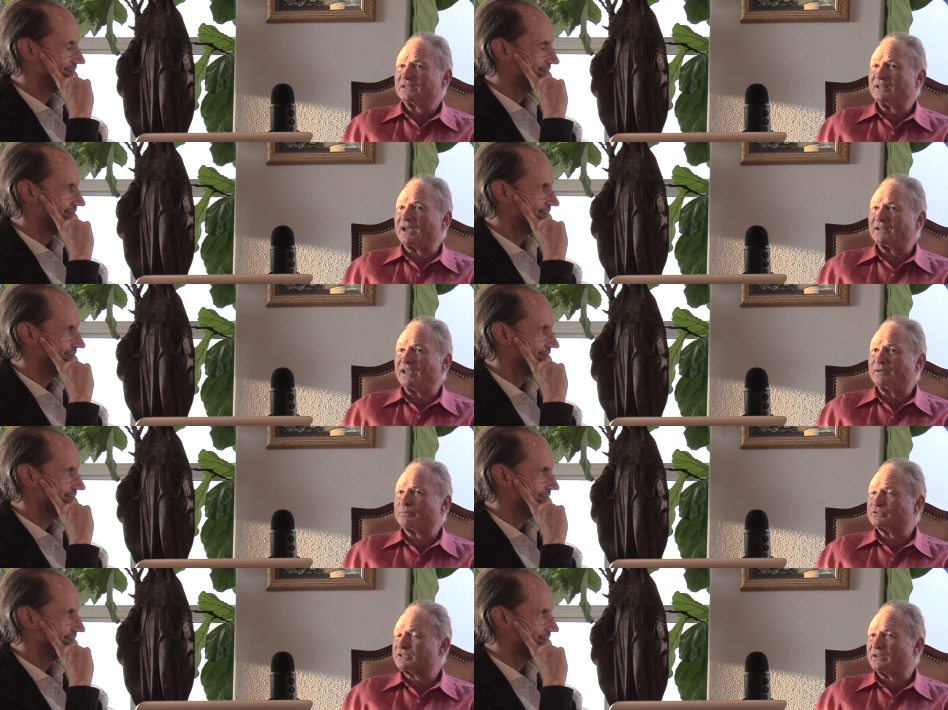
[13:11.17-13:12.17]

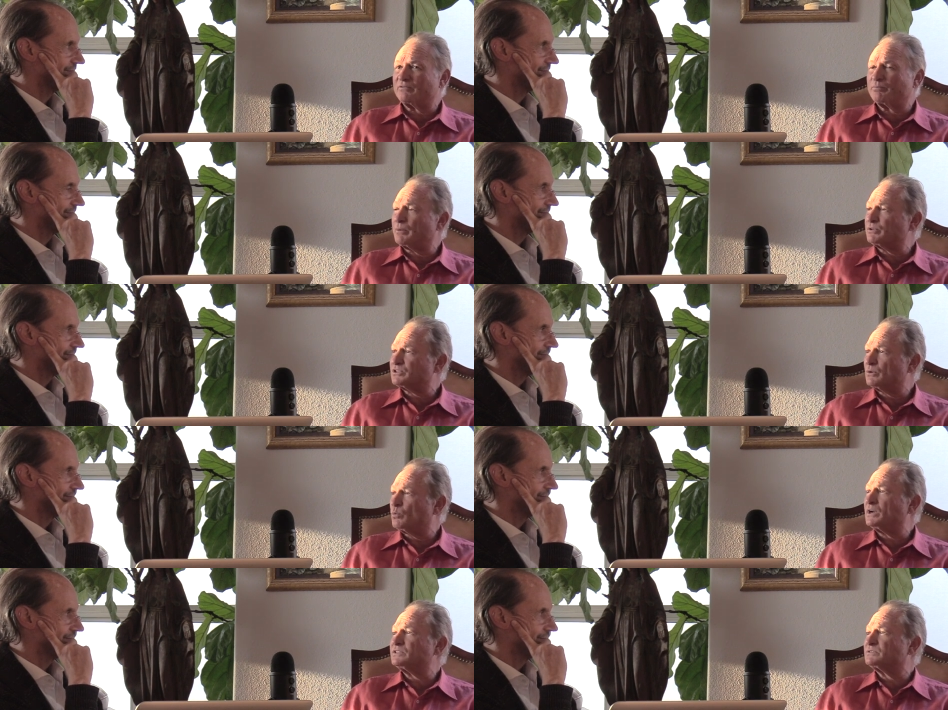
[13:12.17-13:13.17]
Speaker 1: 98% of
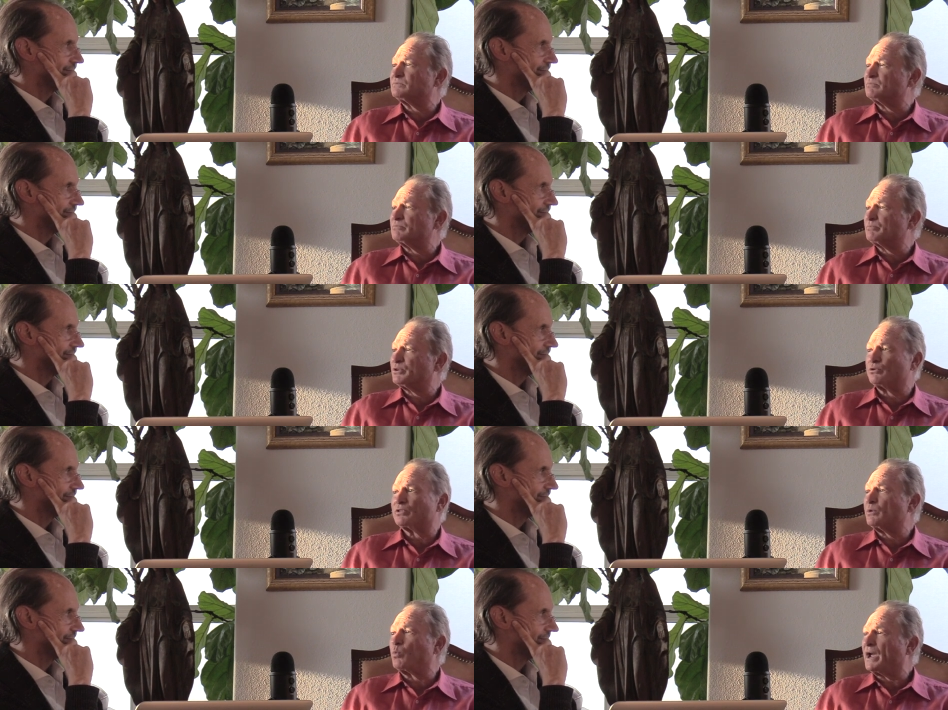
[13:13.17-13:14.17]
publishing was
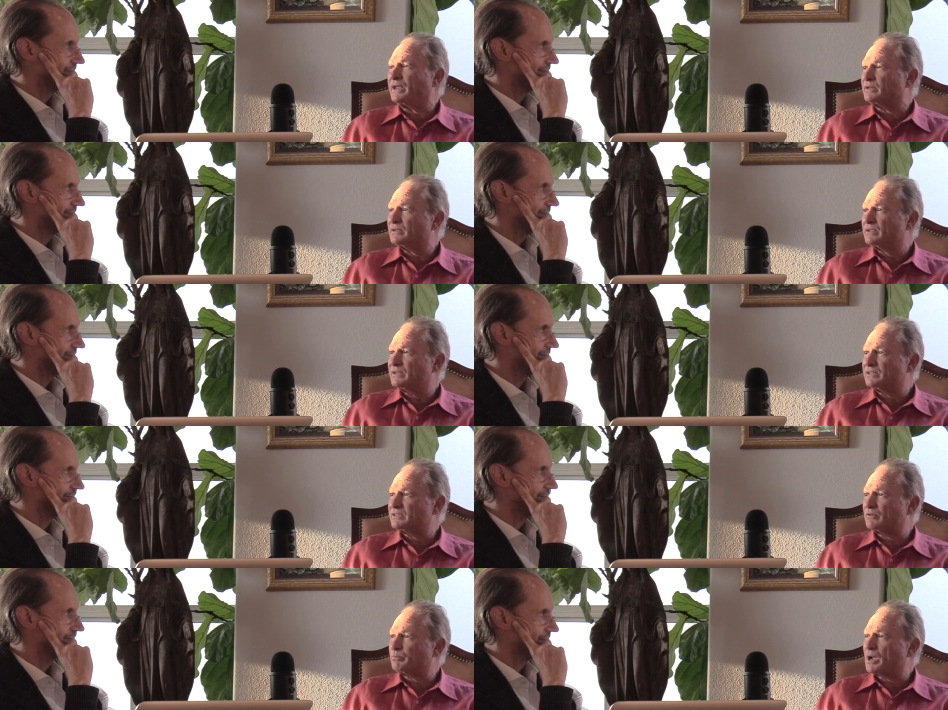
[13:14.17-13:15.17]
purely white mm-hmm.
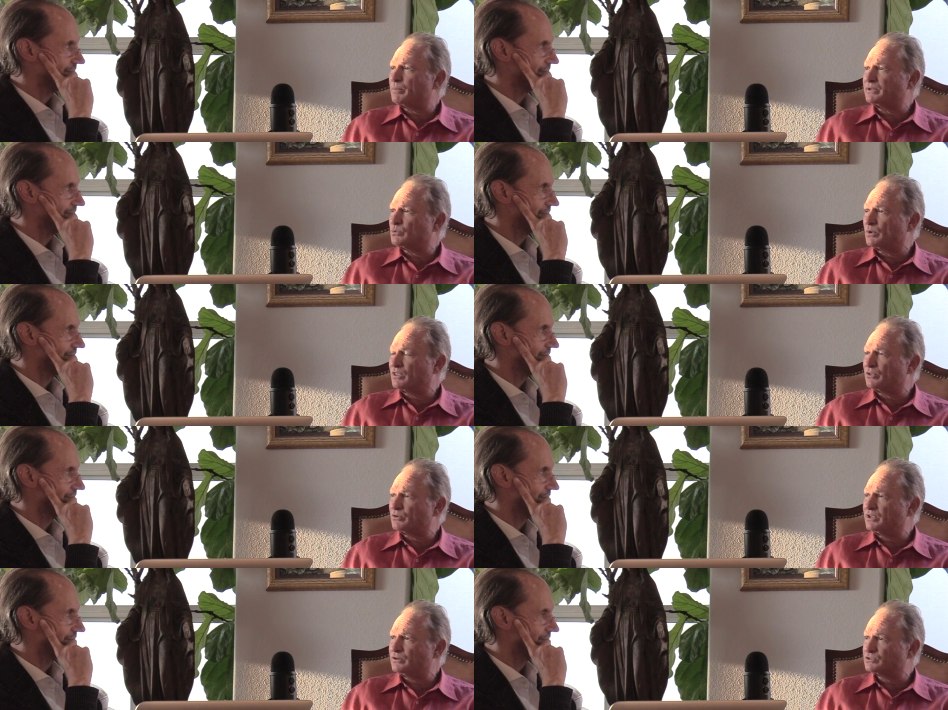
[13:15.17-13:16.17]
until probably 20,
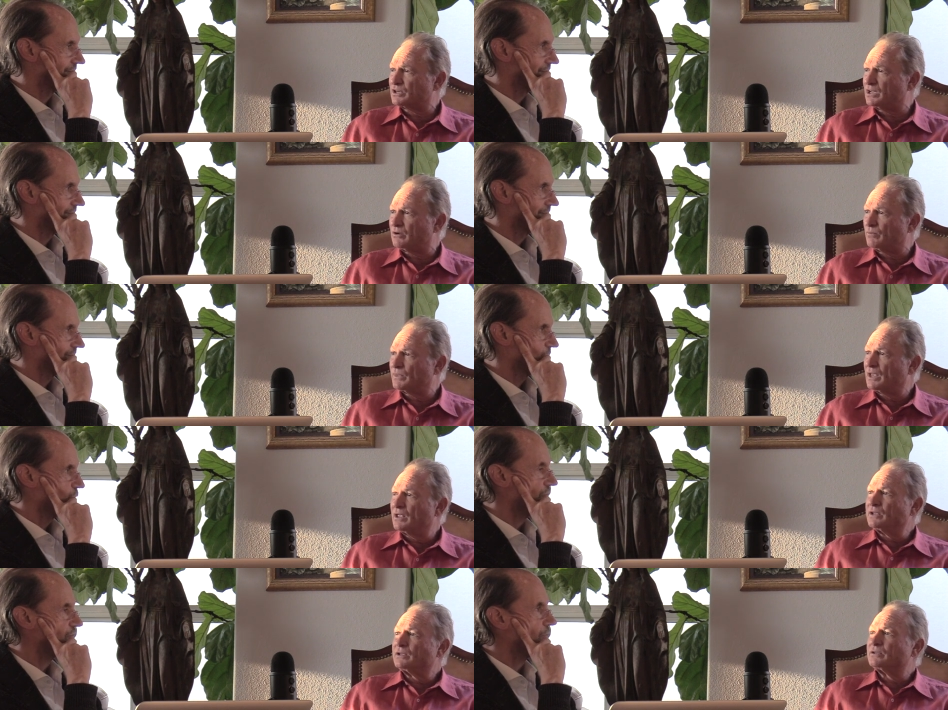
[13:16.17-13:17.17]
30 years ago.
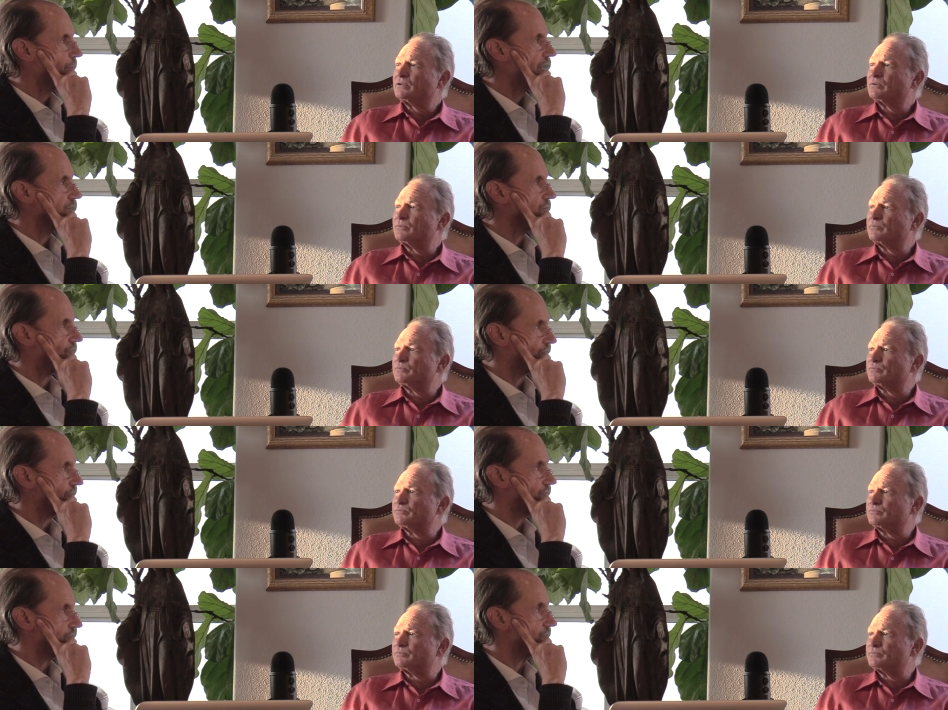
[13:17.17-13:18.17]
Speaker 2: Well, if you go back to the
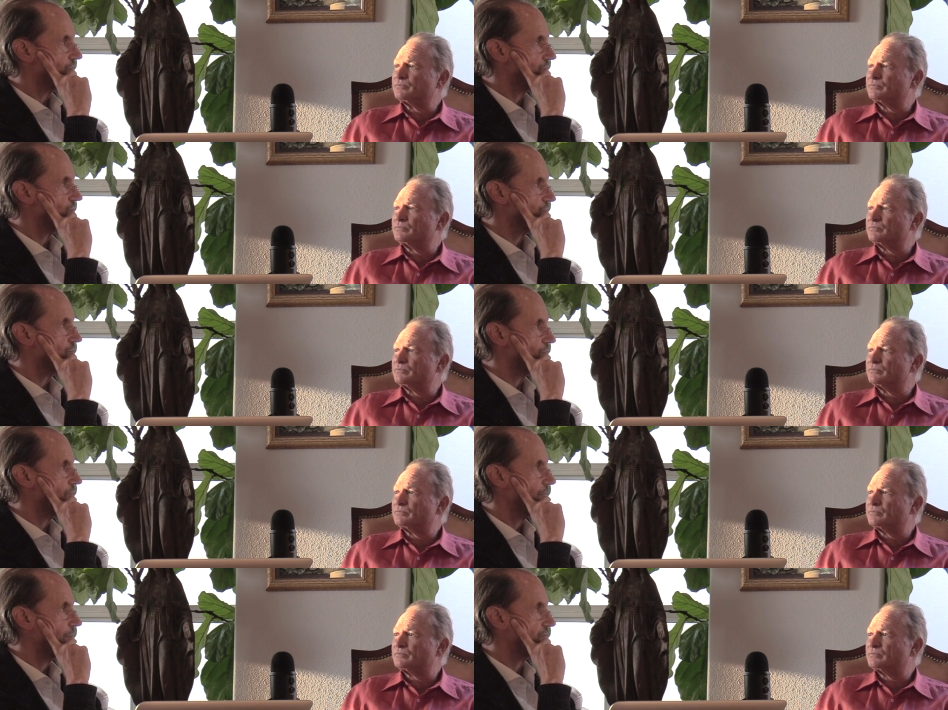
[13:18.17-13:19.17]
50s, it was also
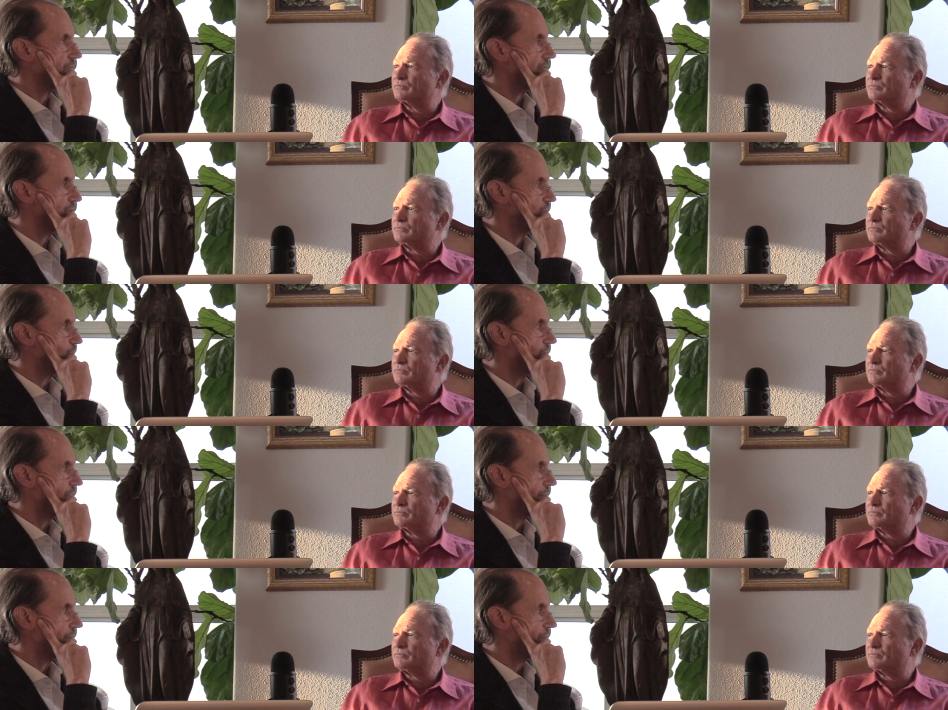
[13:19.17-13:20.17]
the publishing houses were
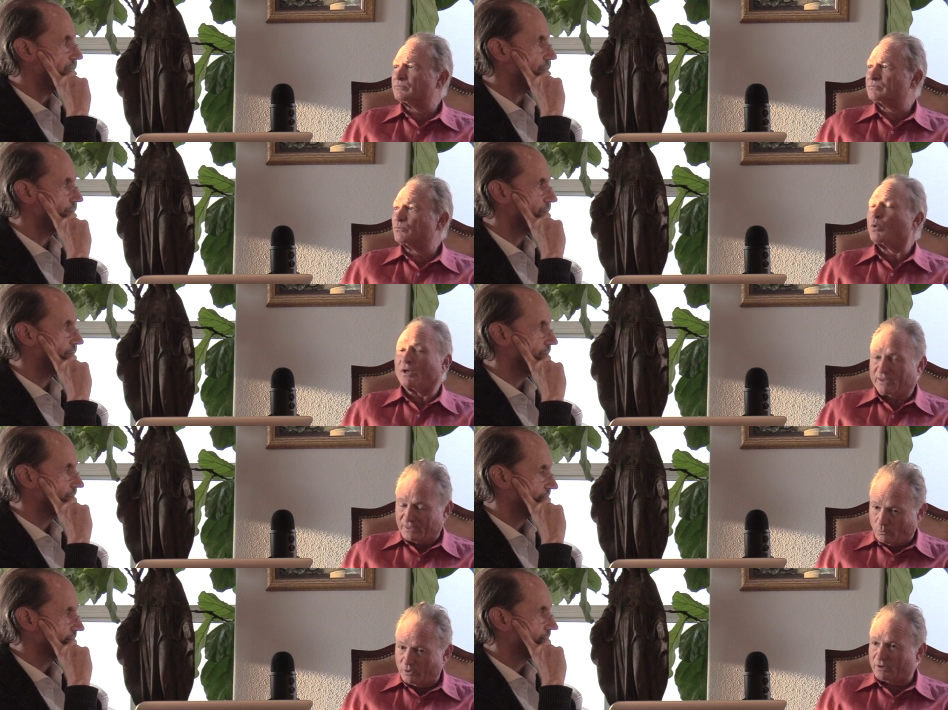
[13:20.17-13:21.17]
run by
Speaker 1: men. Well,
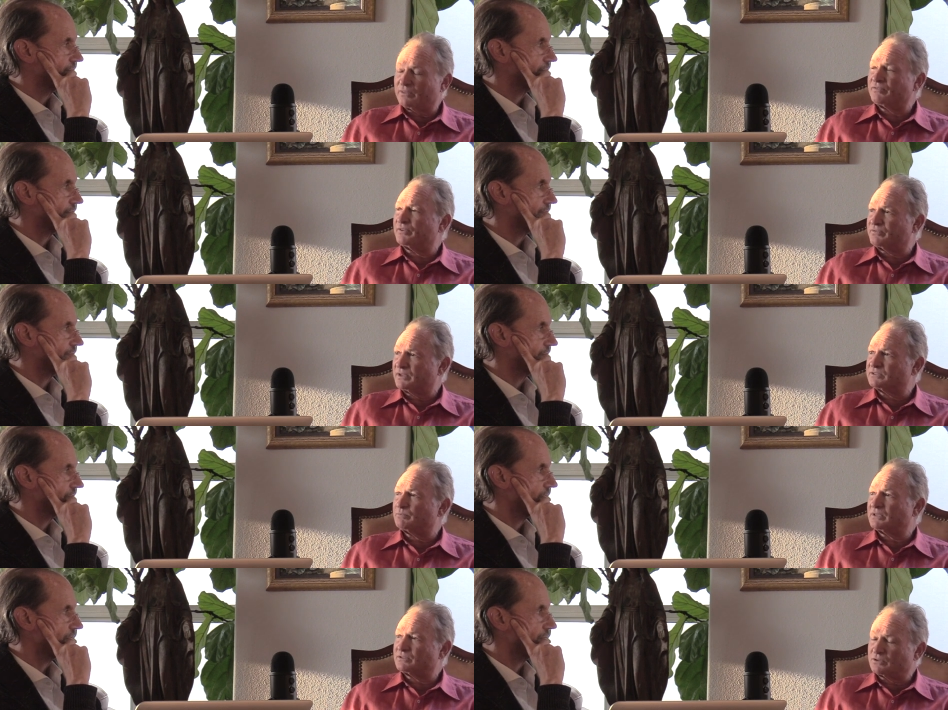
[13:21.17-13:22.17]
they were in the mm-hmm.
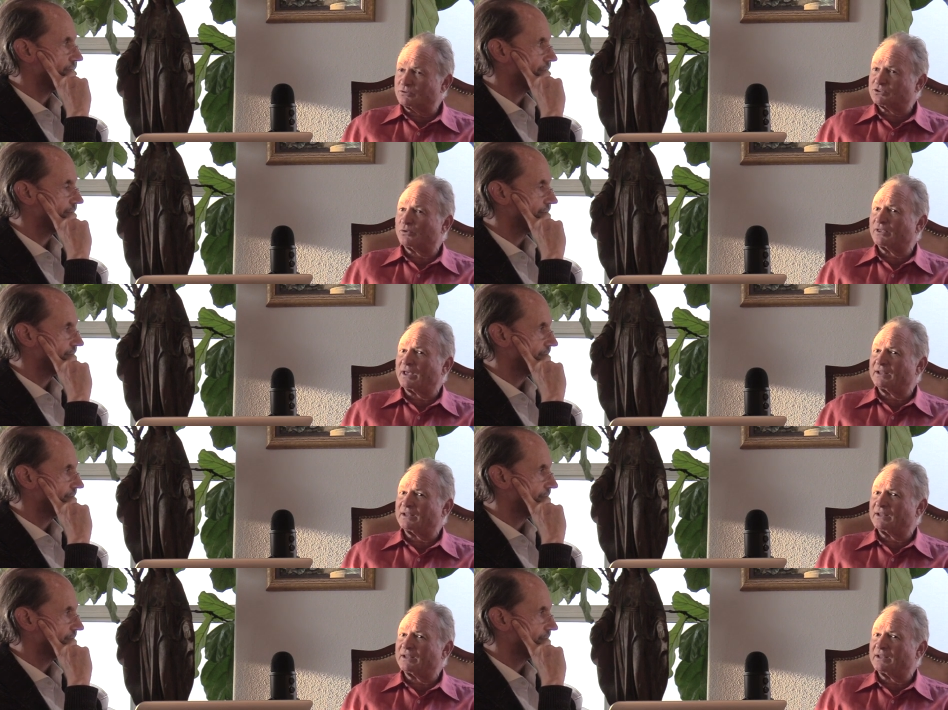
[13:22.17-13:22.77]
50s. But yeah. so, so the,